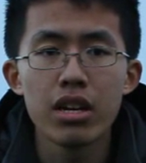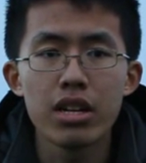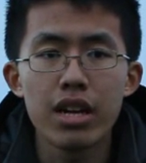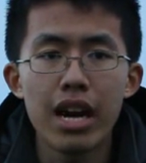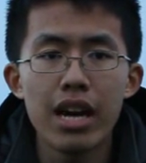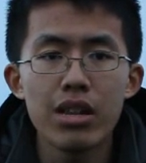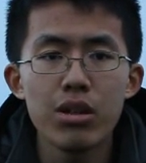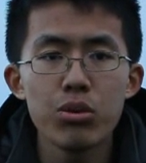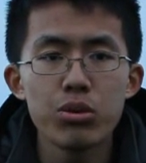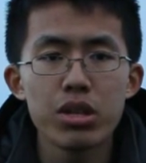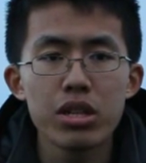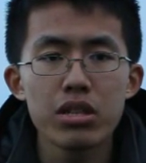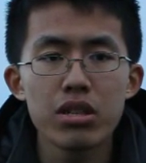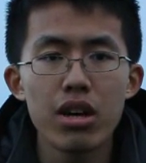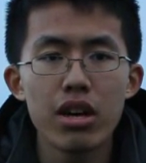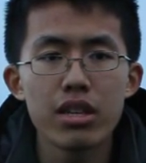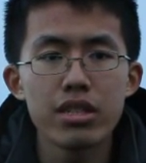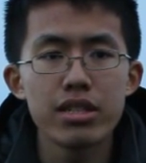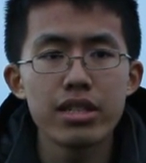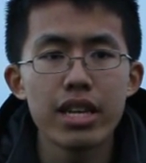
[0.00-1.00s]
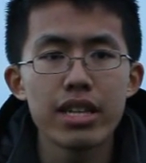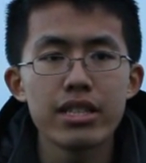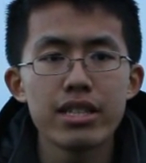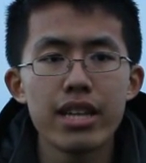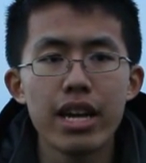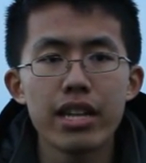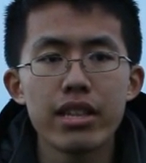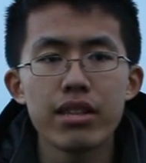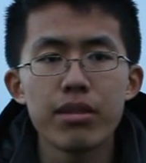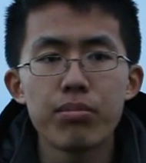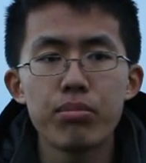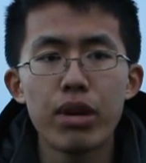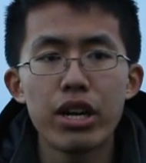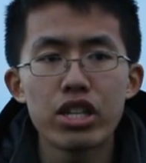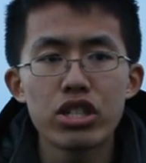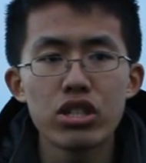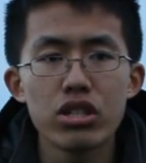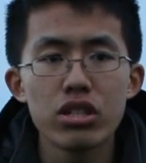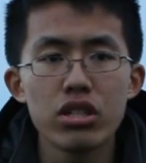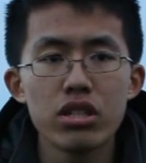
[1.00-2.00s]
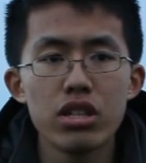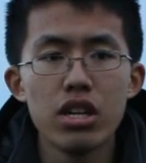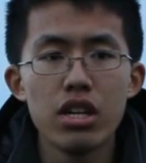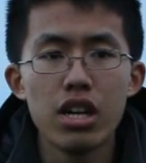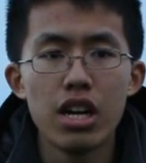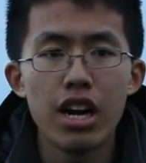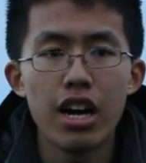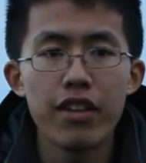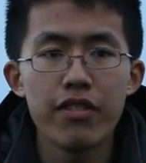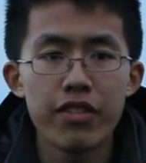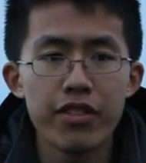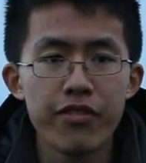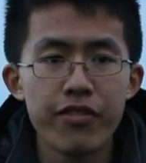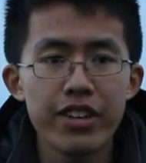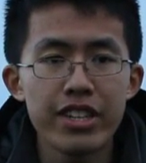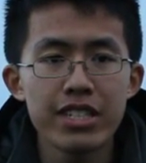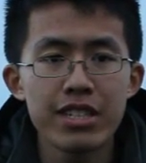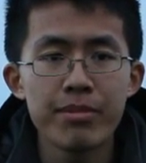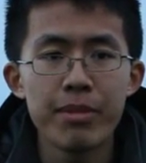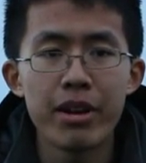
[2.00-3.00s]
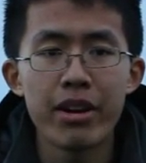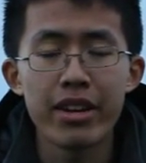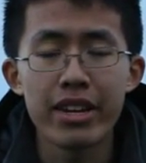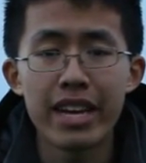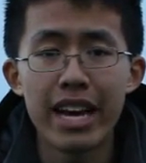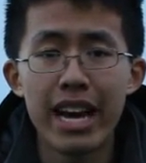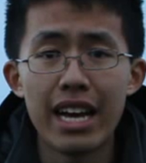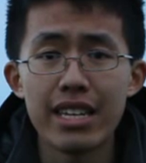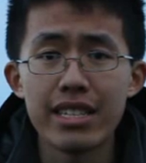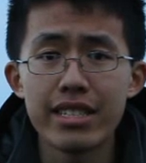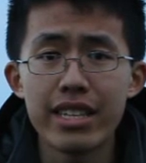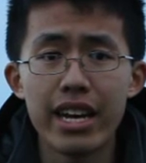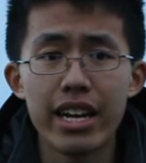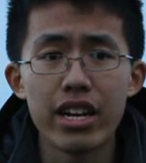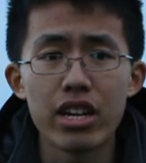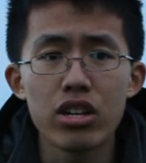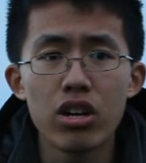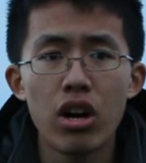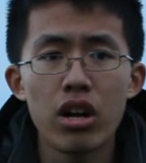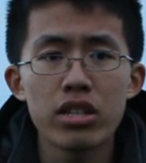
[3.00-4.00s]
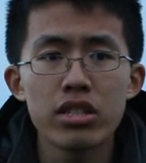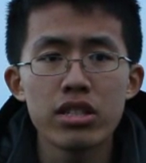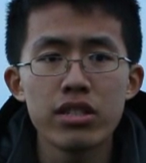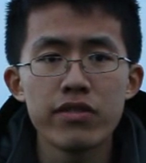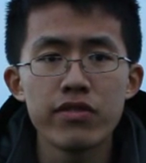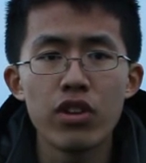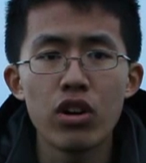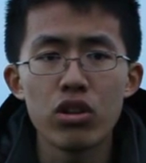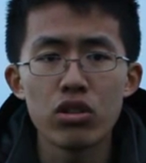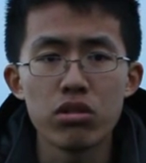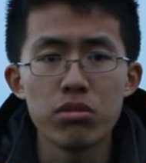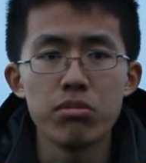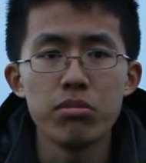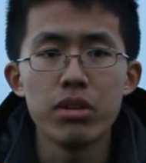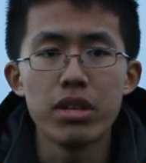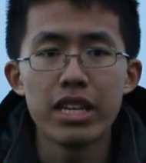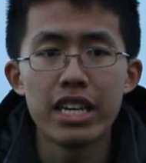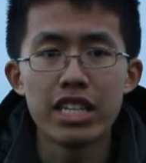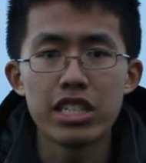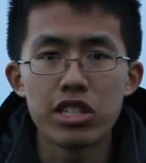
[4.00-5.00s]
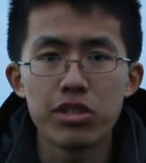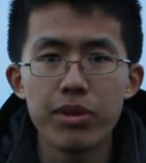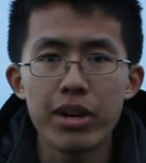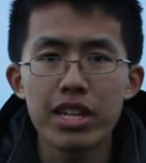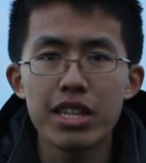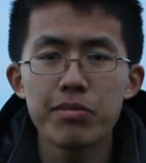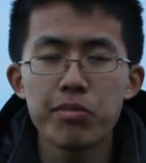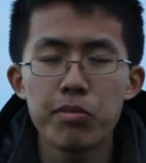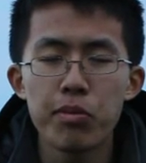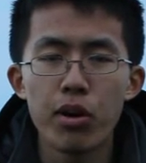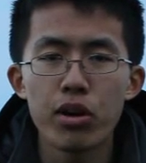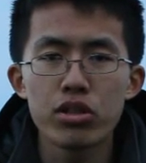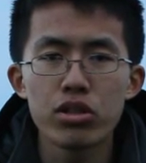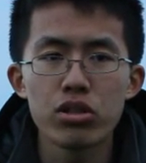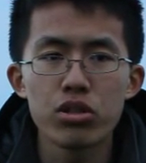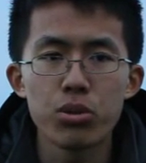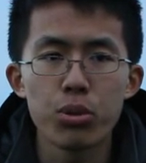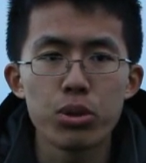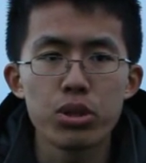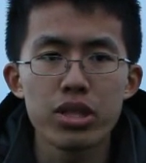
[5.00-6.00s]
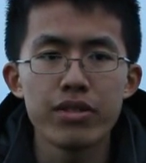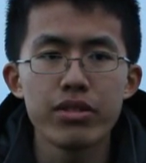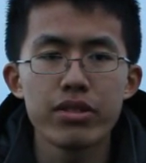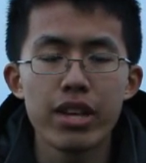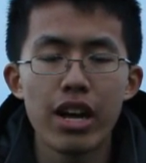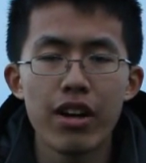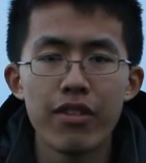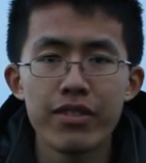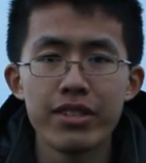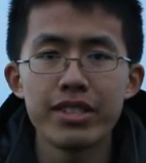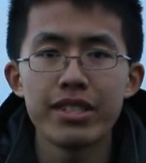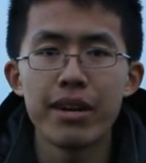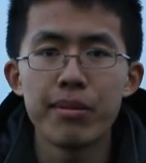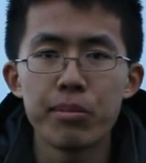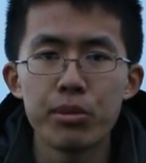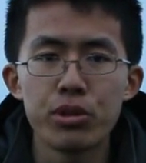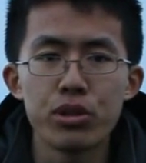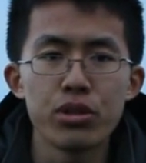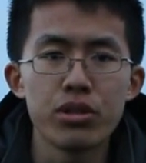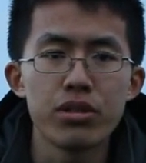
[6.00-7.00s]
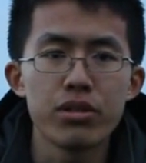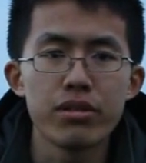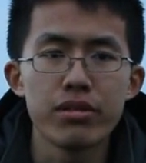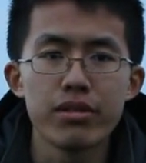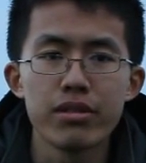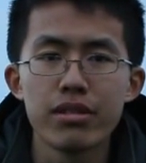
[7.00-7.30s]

Guy-Lussick law states that the pressure of a fixed amount of gas at a constant volume is directly proportional to its Kelvin temperature.